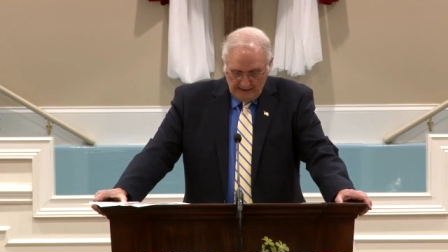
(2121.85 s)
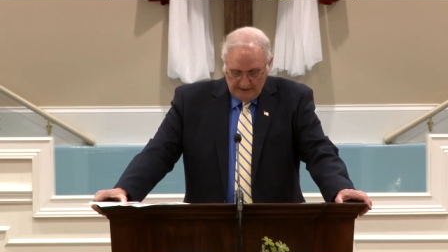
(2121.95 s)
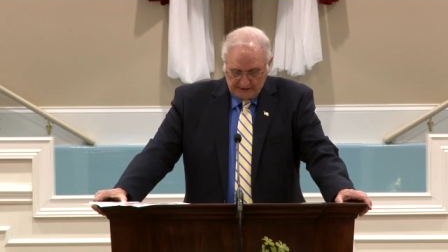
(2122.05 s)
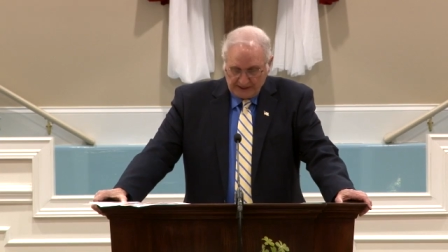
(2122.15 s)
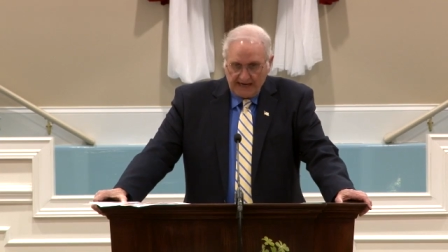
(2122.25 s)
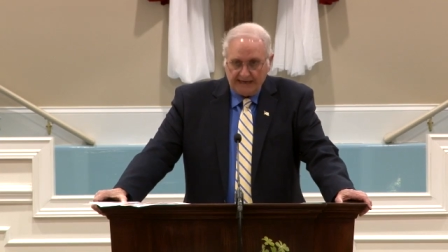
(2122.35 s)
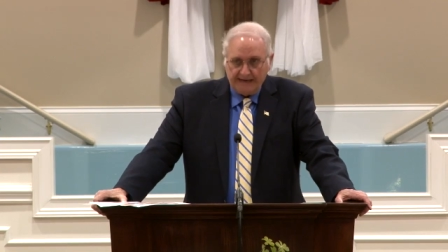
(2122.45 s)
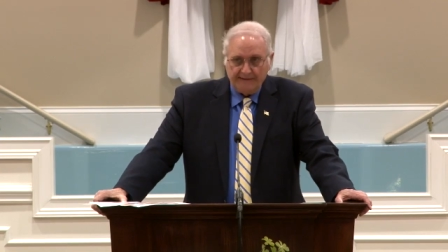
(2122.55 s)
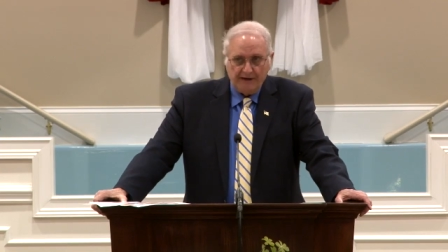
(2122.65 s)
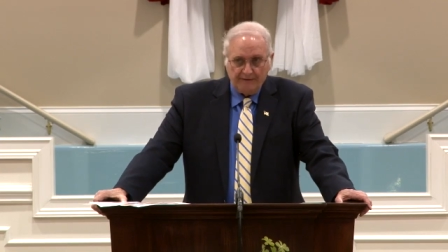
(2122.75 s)
there's a guy
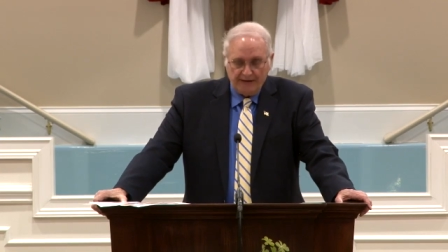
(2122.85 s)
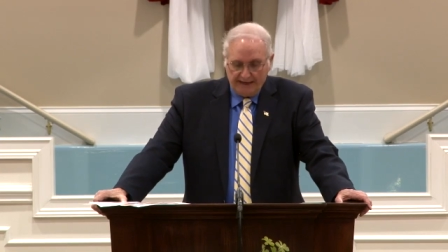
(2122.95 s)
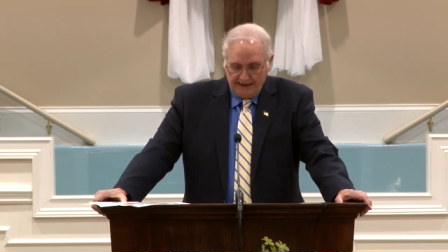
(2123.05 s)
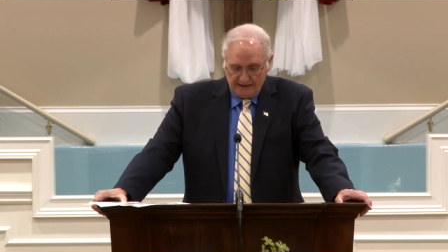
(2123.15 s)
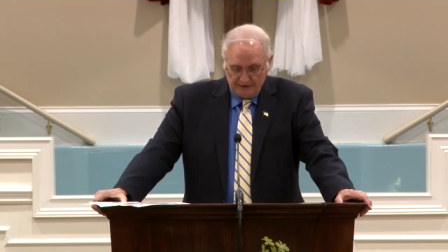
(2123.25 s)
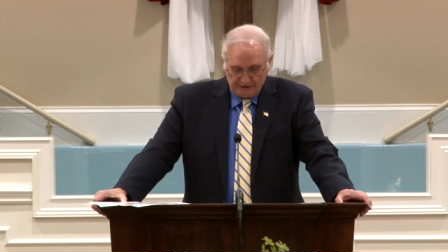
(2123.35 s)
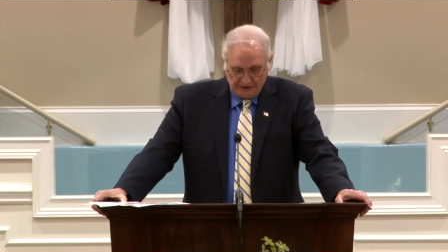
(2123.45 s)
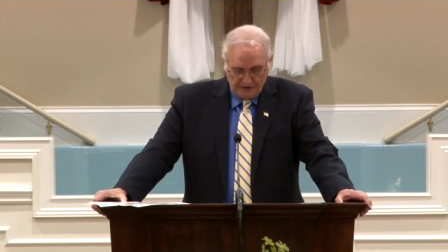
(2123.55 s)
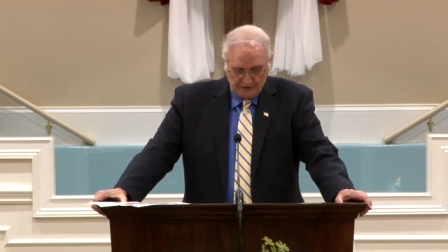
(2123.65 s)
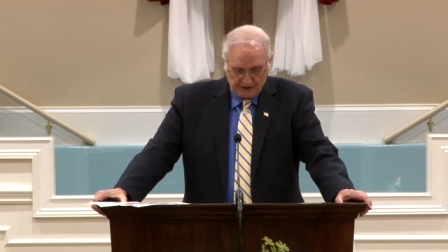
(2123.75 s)
down there right now
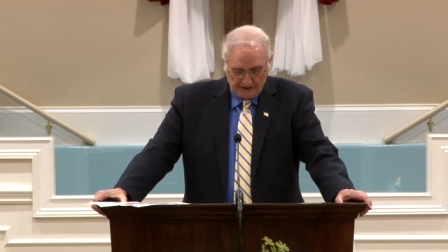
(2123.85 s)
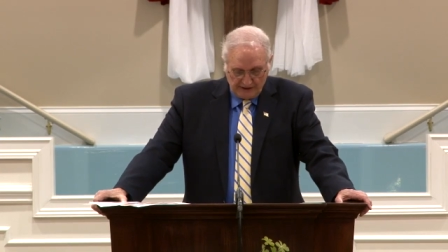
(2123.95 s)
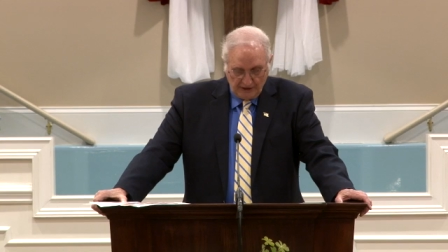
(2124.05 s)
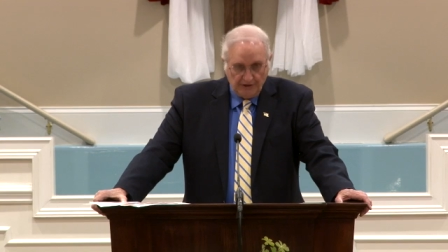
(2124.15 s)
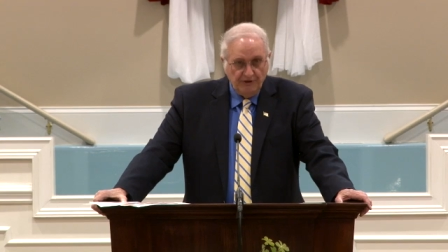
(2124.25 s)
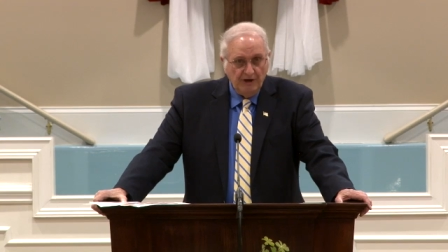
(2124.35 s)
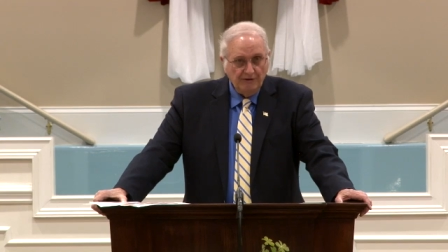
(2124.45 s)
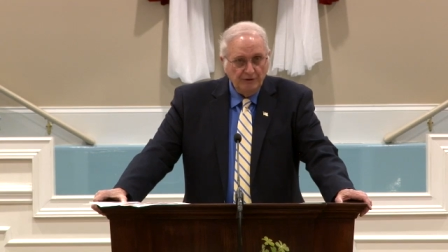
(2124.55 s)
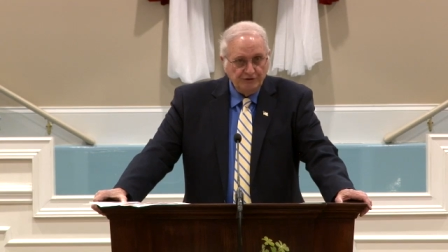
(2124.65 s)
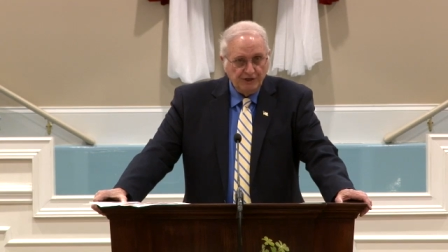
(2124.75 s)
who's, who's, a, uh,
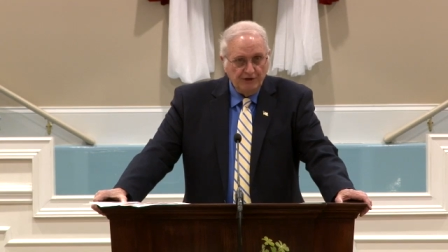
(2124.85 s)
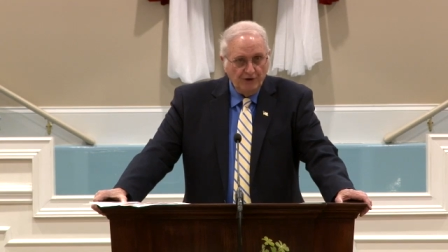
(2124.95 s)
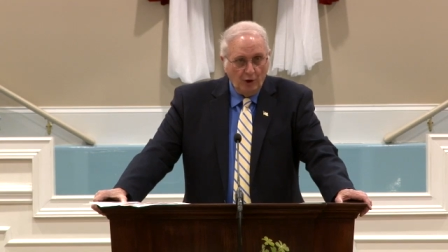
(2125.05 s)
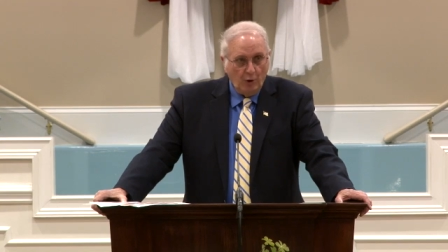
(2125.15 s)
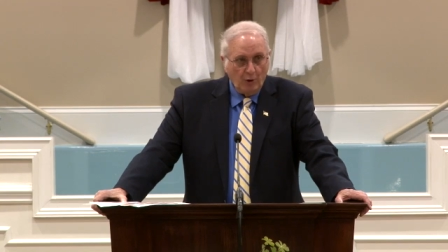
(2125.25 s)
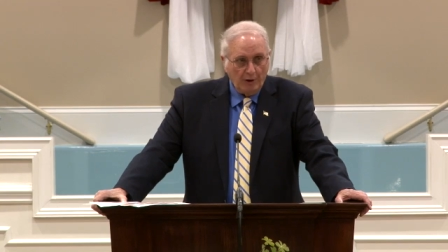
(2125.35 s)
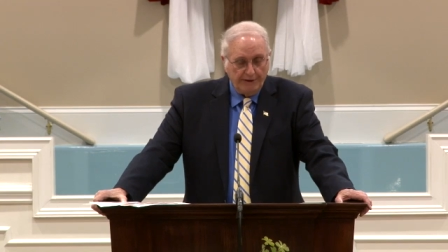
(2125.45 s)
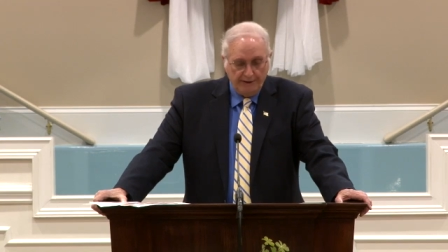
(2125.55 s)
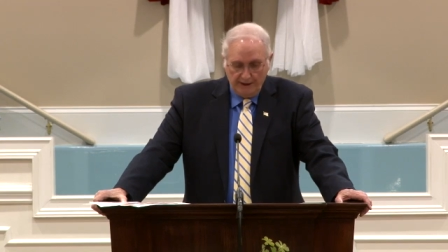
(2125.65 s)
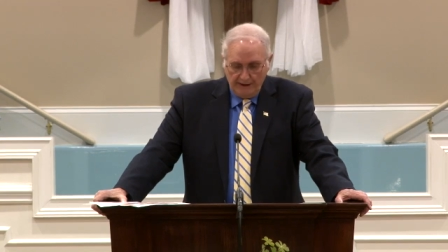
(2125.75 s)
who's a
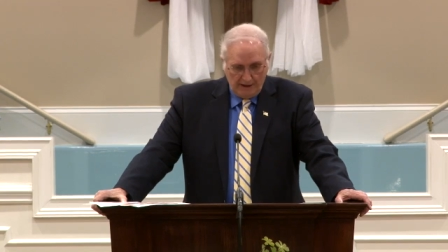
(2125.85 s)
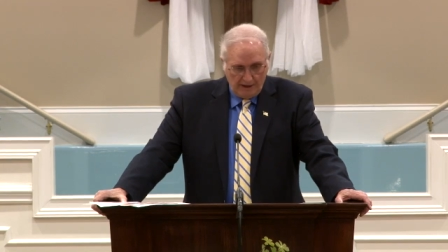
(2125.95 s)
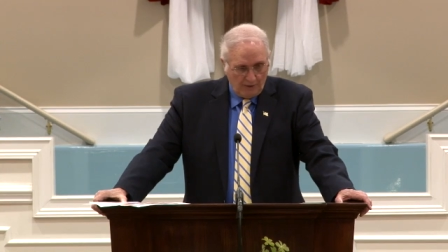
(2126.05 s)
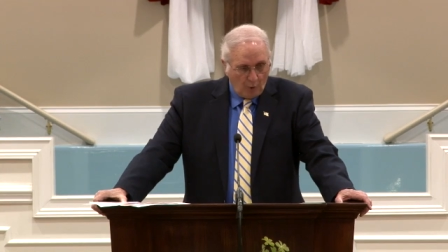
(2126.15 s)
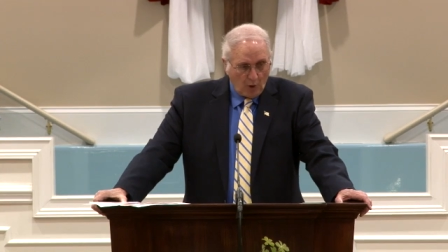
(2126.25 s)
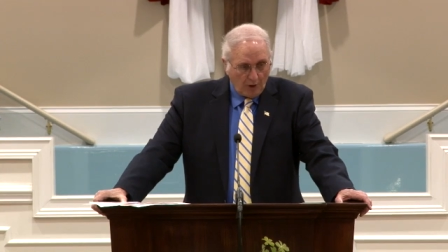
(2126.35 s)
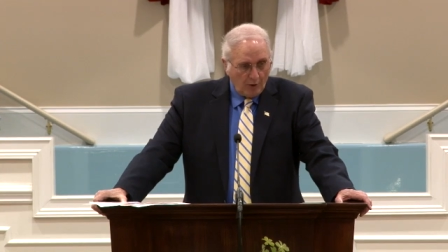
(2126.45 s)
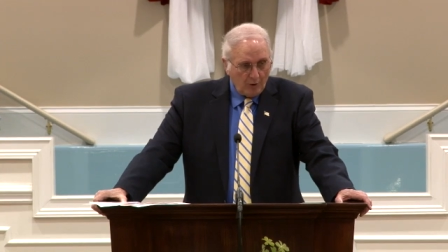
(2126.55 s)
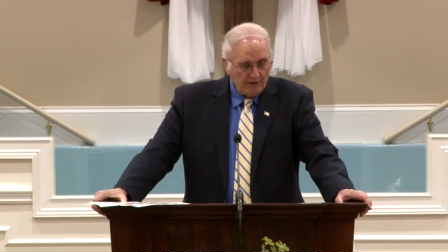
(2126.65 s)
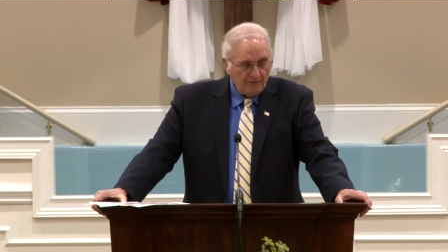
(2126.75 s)
lord a
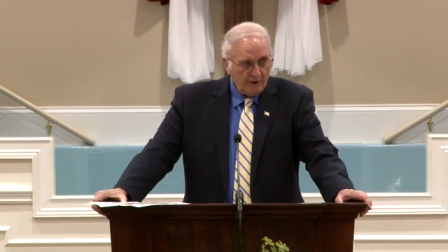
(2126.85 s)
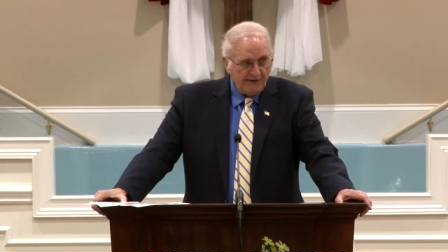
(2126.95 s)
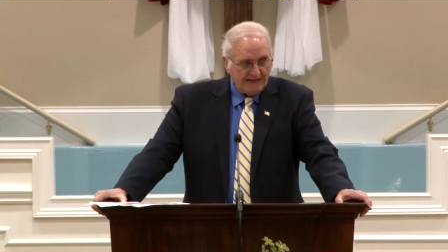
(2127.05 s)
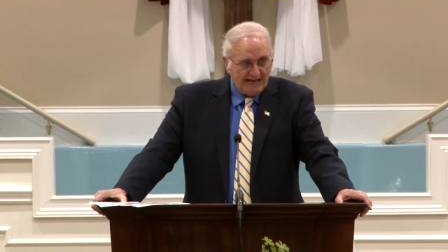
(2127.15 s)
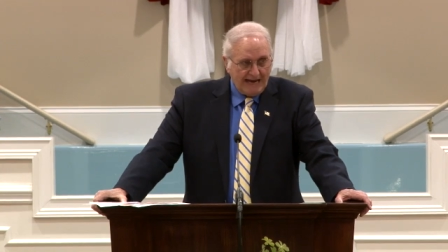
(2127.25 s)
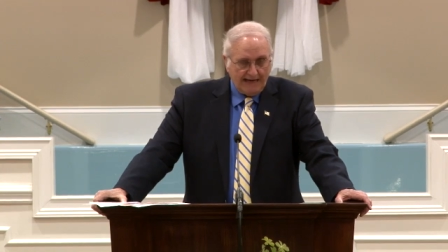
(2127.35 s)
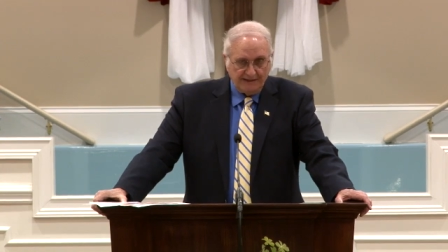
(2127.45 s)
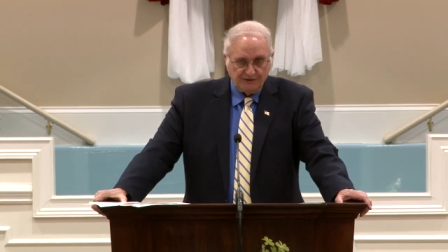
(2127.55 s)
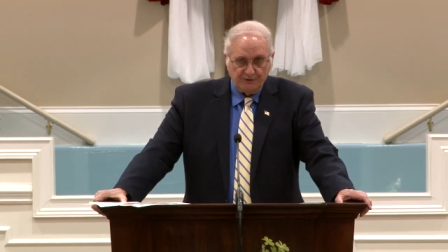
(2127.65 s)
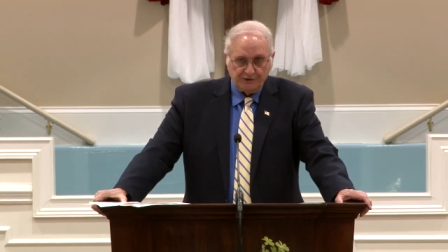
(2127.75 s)
warlord of one of the
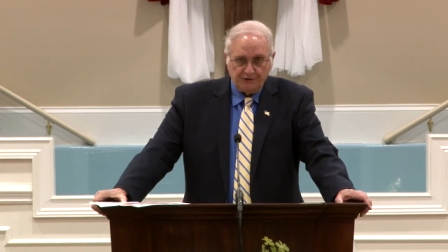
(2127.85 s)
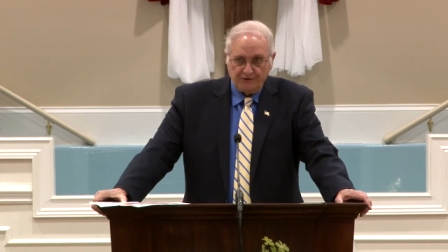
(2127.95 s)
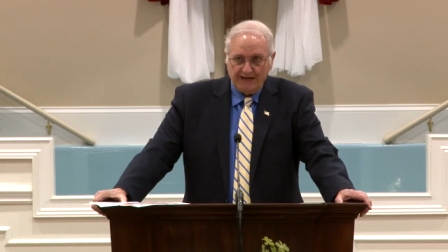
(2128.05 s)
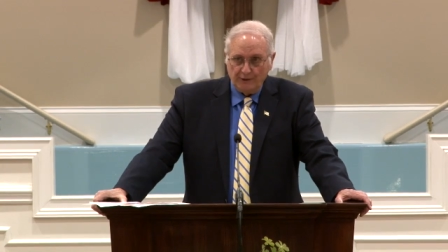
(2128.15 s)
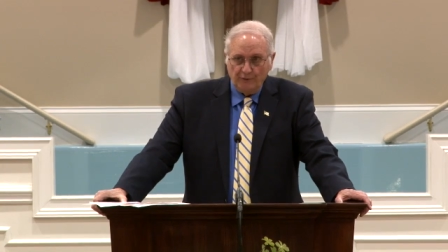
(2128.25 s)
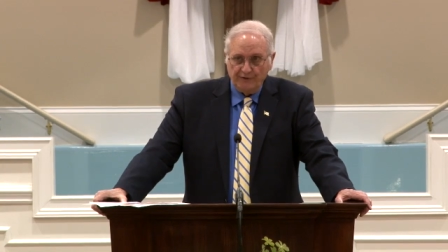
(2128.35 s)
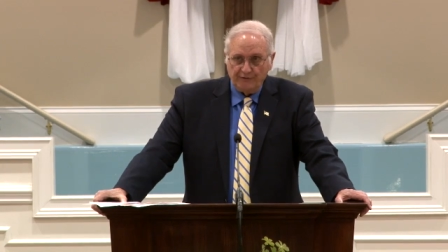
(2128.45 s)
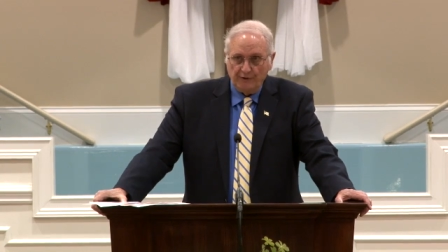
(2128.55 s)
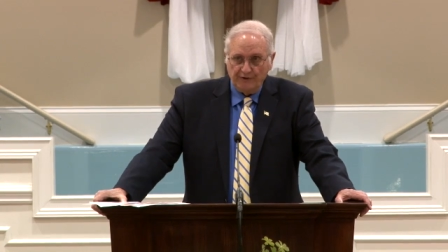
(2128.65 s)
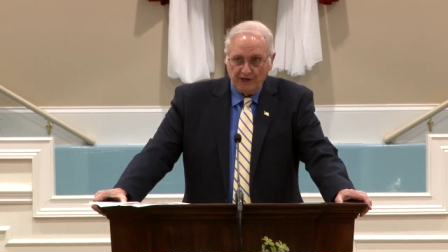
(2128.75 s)
gangs which are trying to
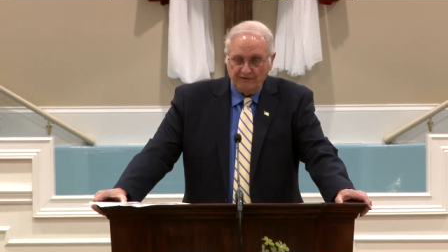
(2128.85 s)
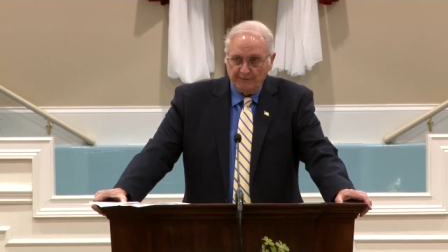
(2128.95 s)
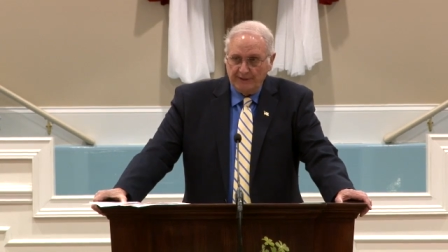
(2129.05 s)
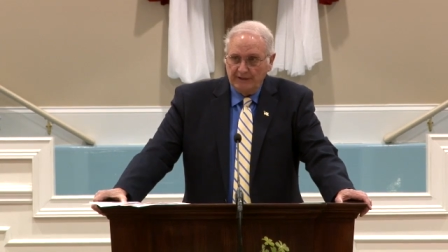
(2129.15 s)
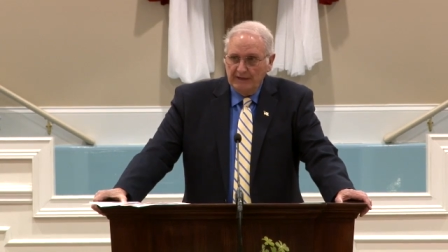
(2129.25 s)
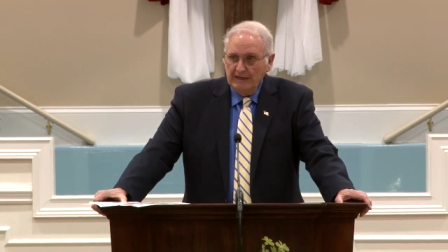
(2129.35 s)
overthrow the government.